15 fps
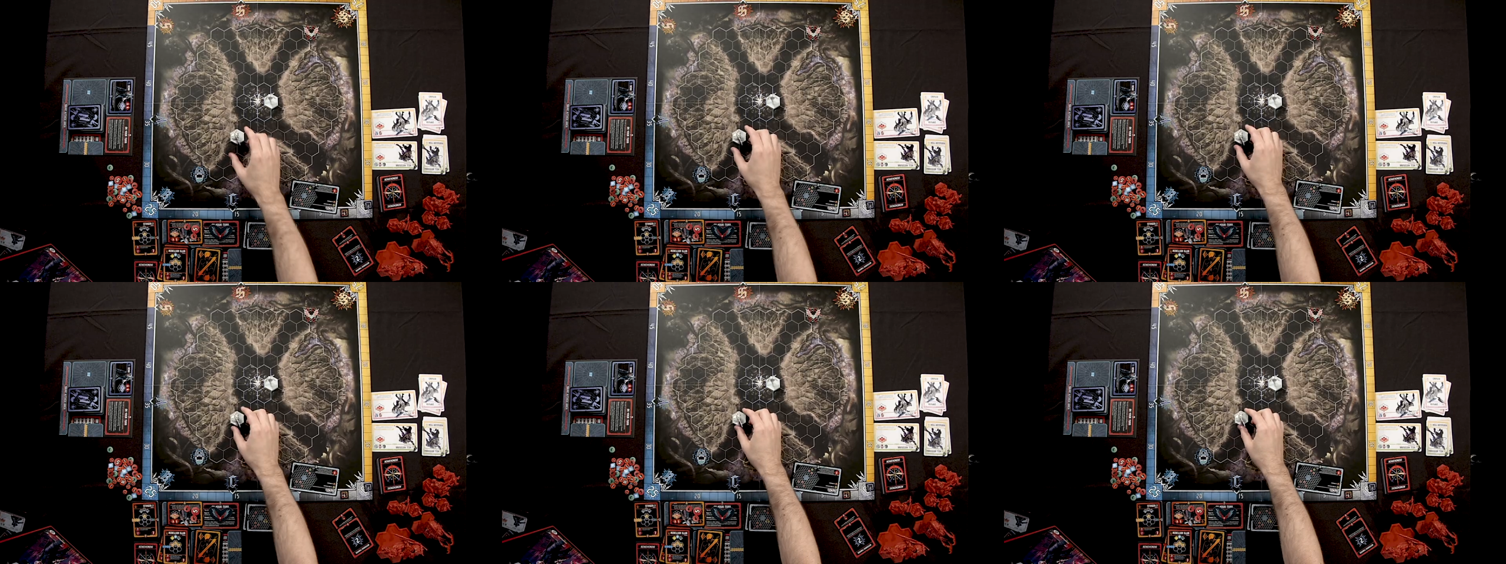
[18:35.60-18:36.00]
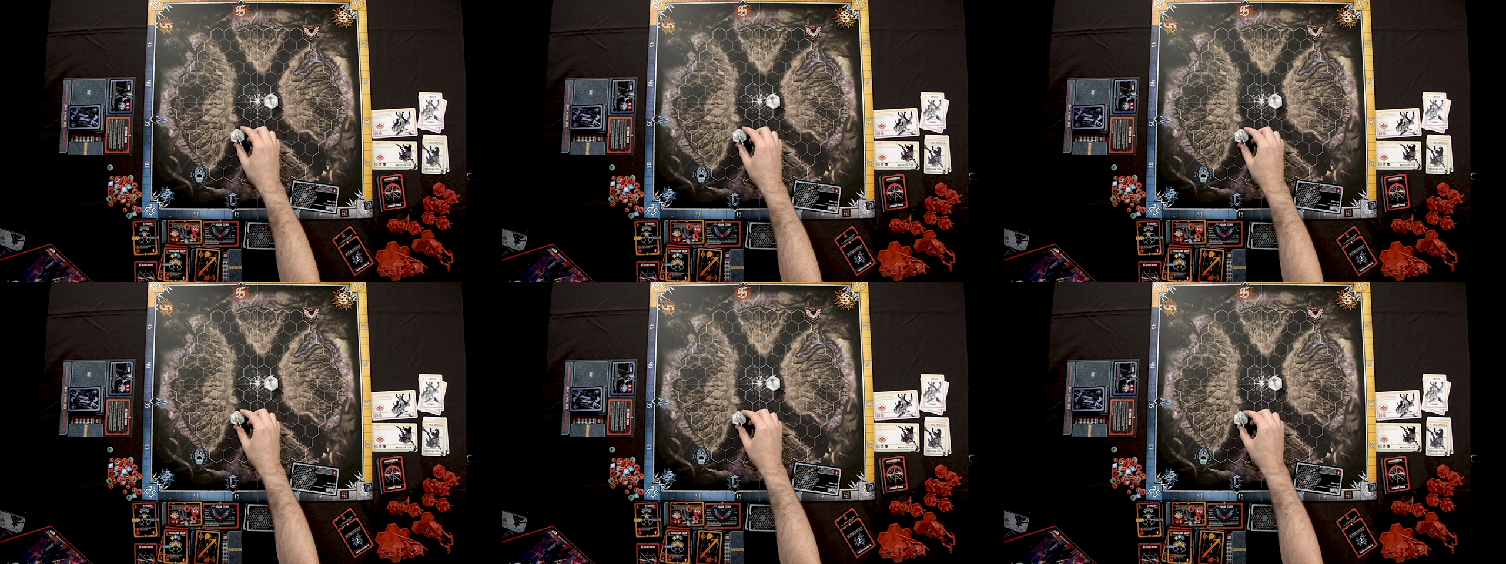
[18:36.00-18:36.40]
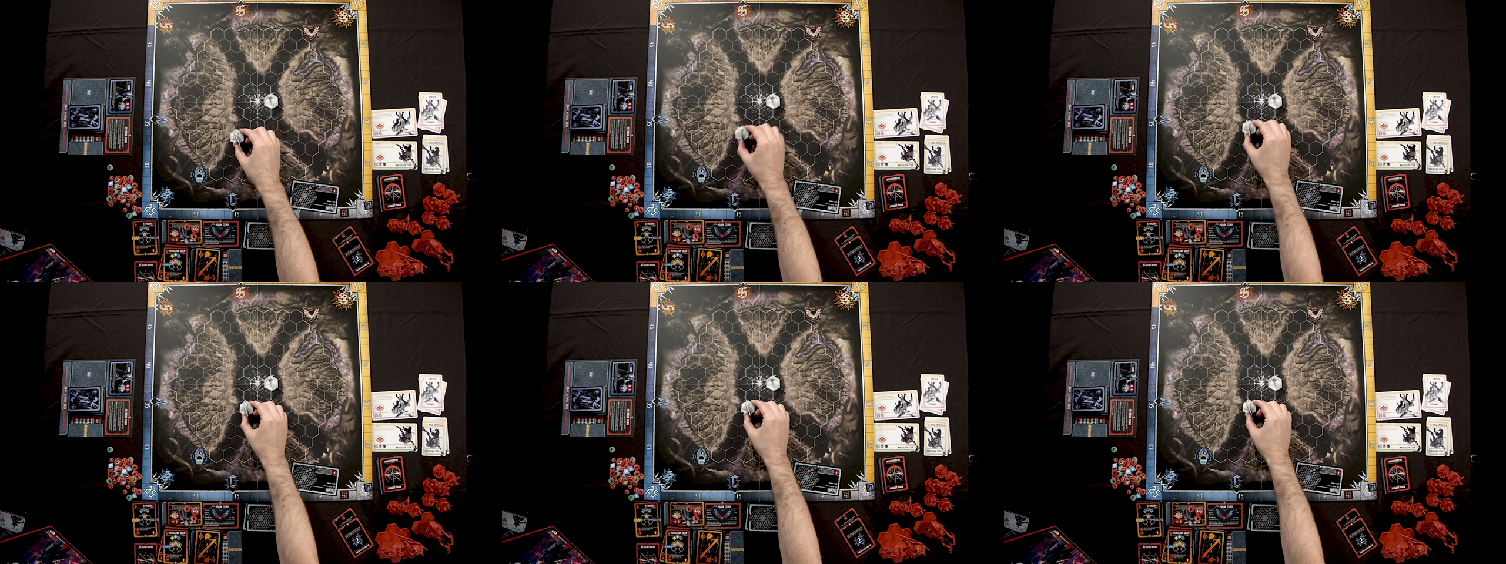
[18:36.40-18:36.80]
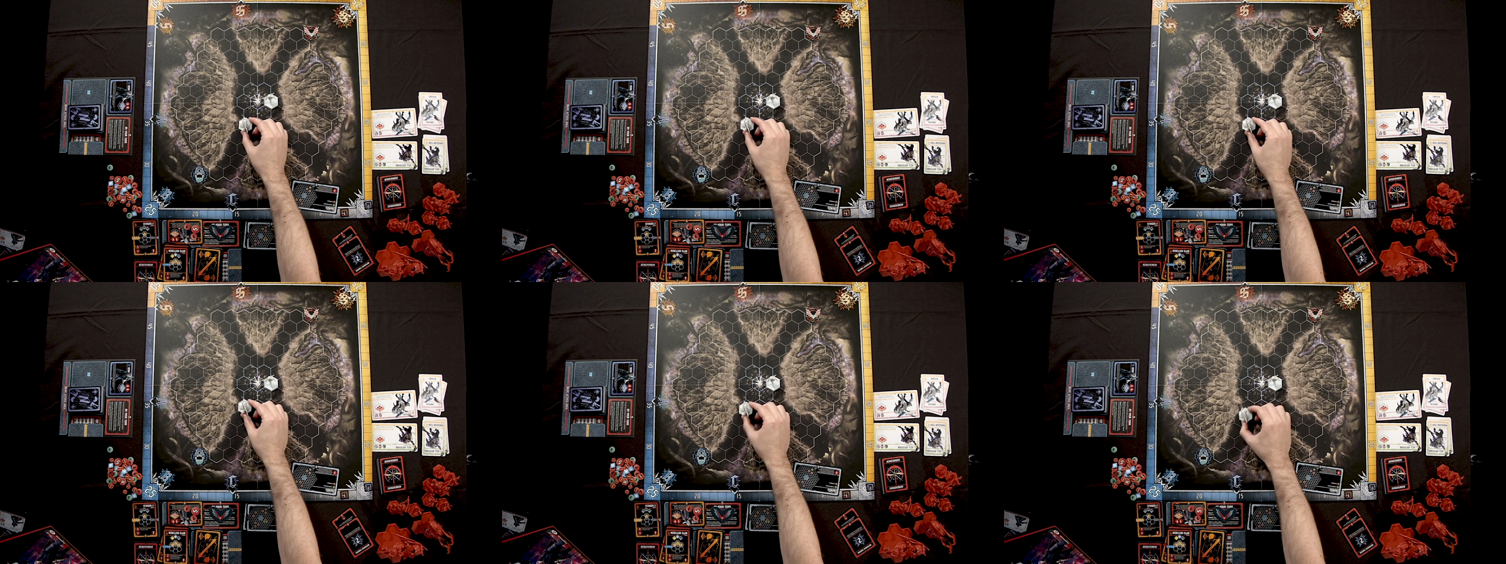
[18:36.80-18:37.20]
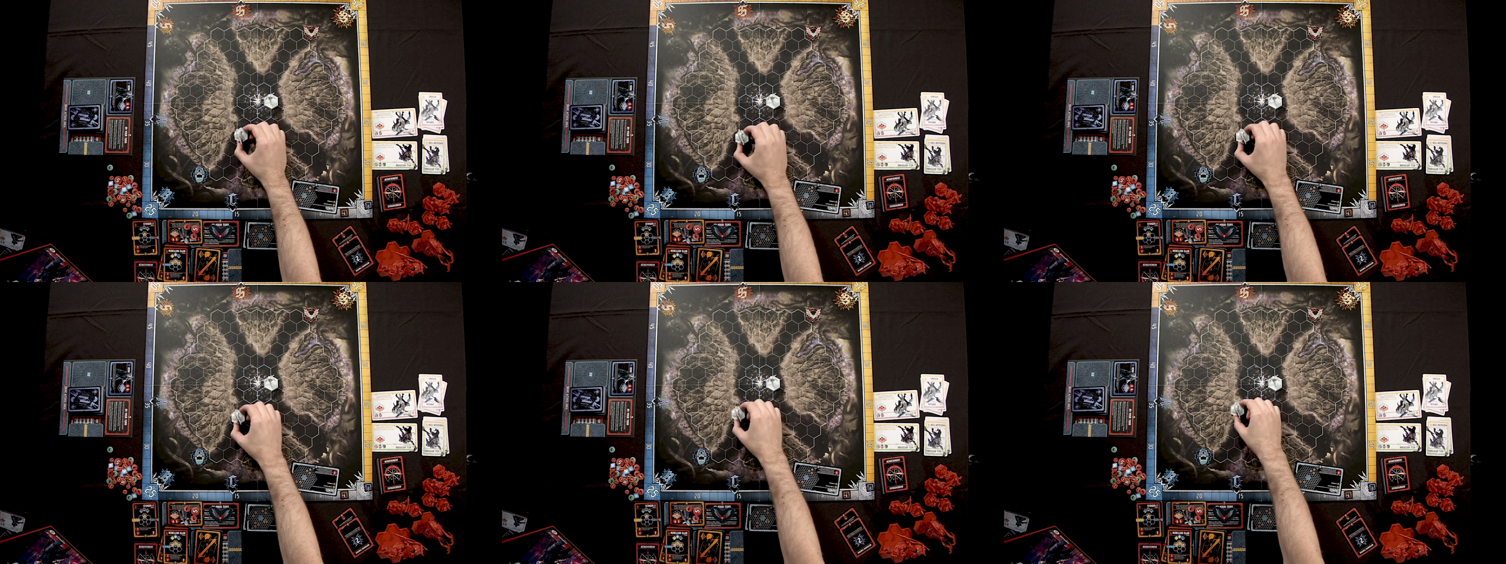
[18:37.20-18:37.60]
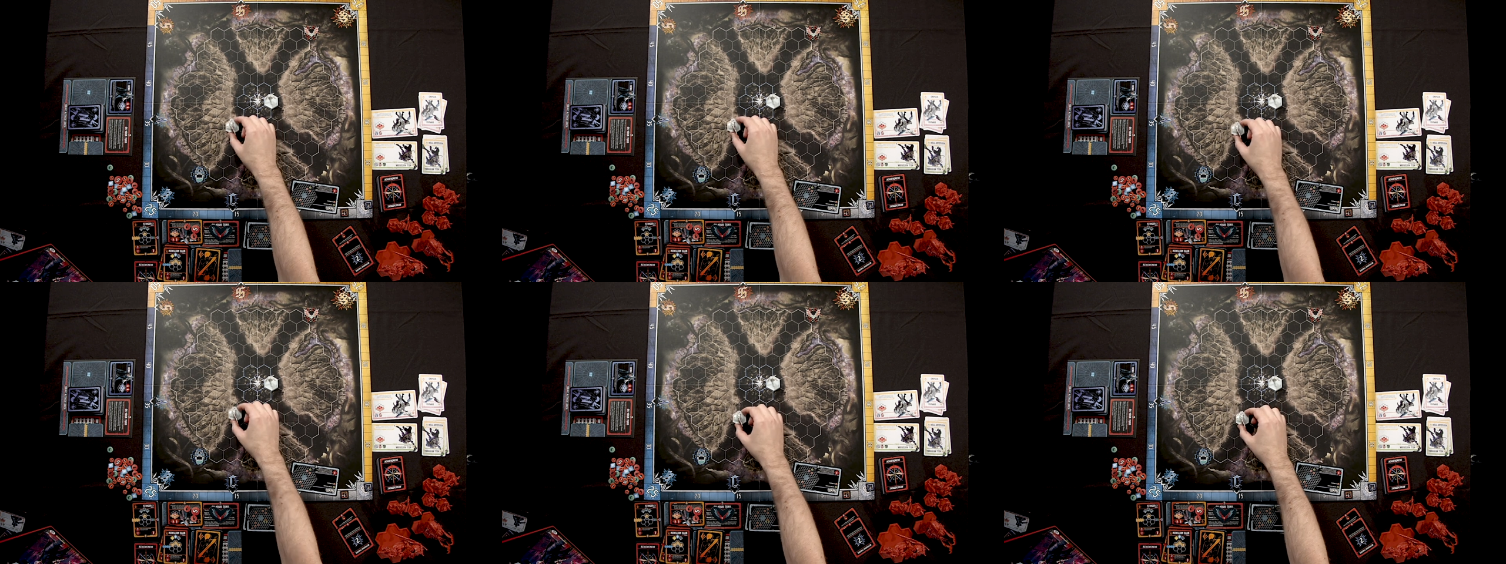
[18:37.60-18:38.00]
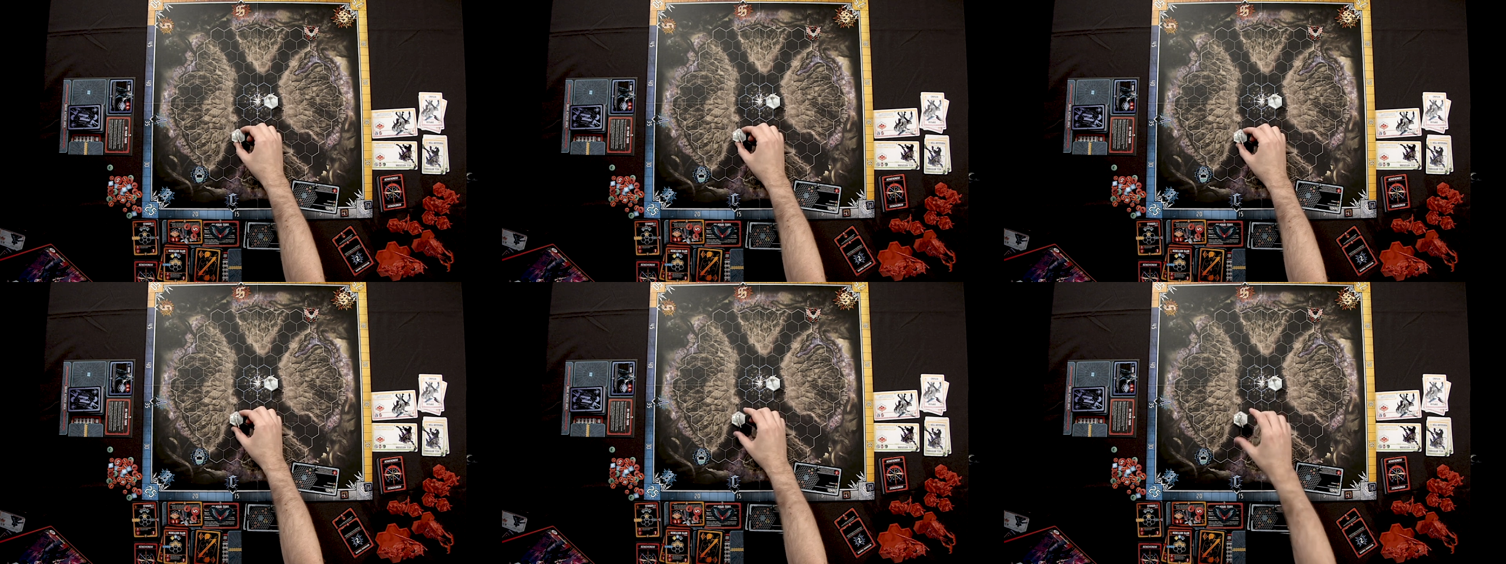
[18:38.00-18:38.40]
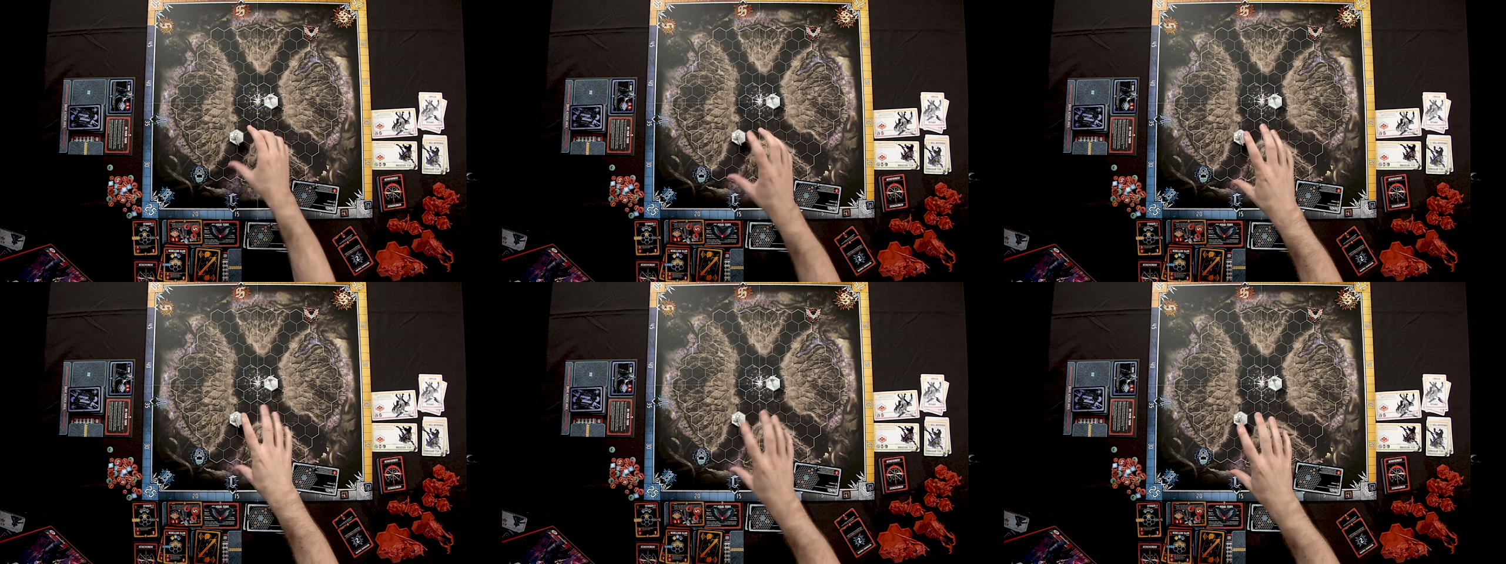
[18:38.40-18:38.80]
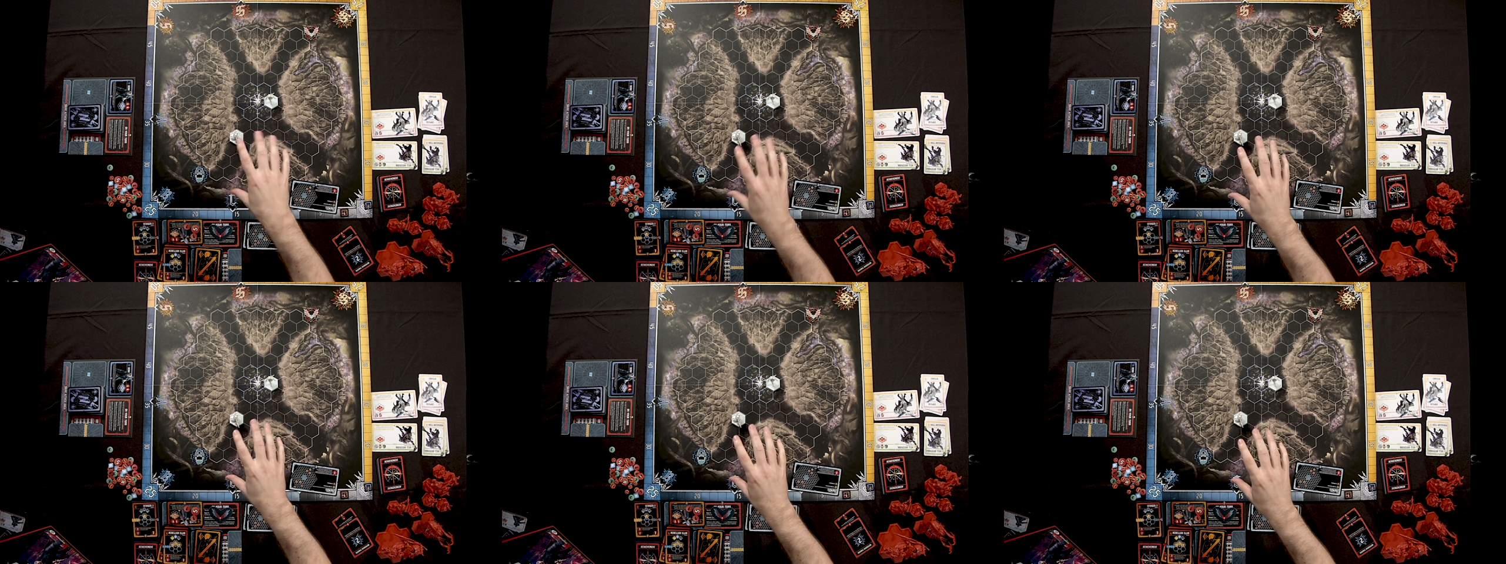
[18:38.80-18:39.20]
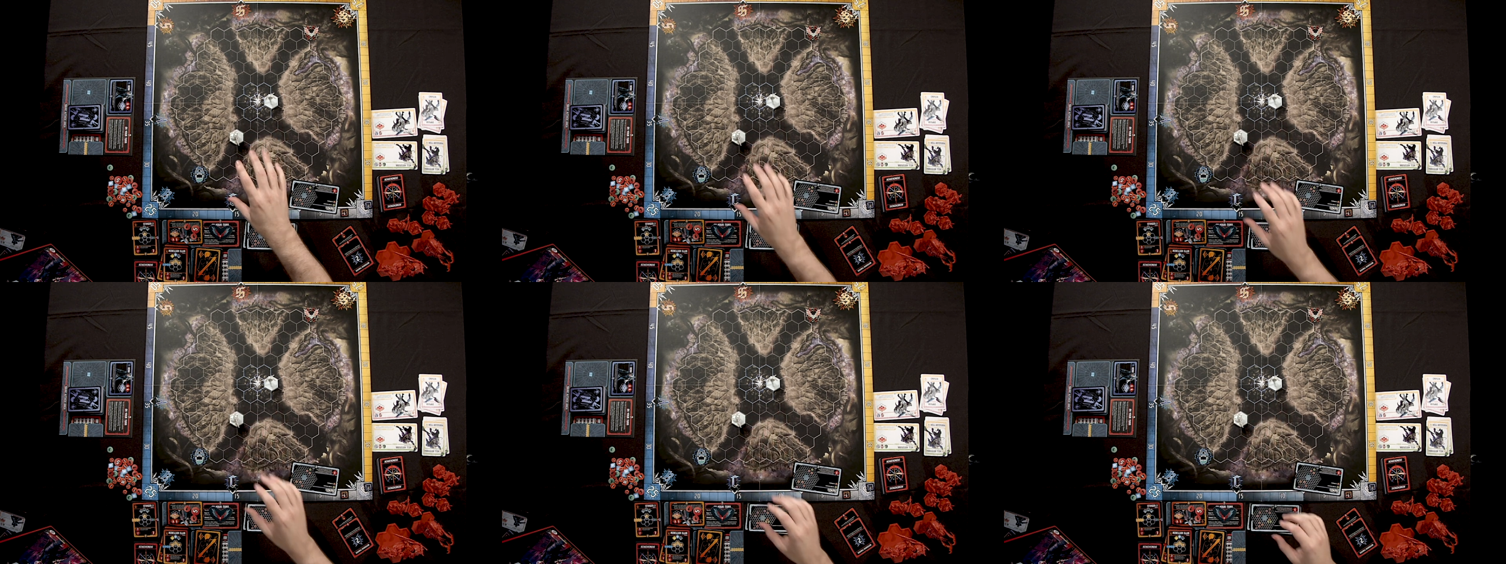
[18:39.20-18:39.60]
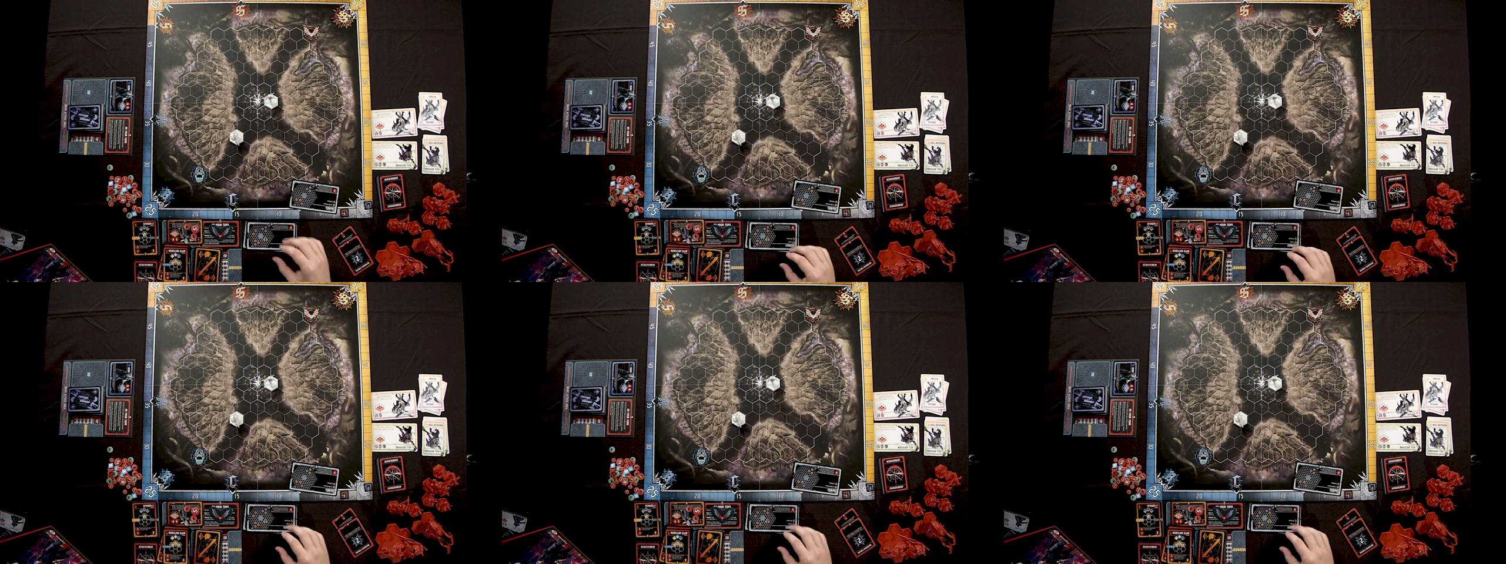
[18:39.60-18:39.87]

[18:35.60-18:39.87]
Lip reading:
No face is visible, so there are no lips to read.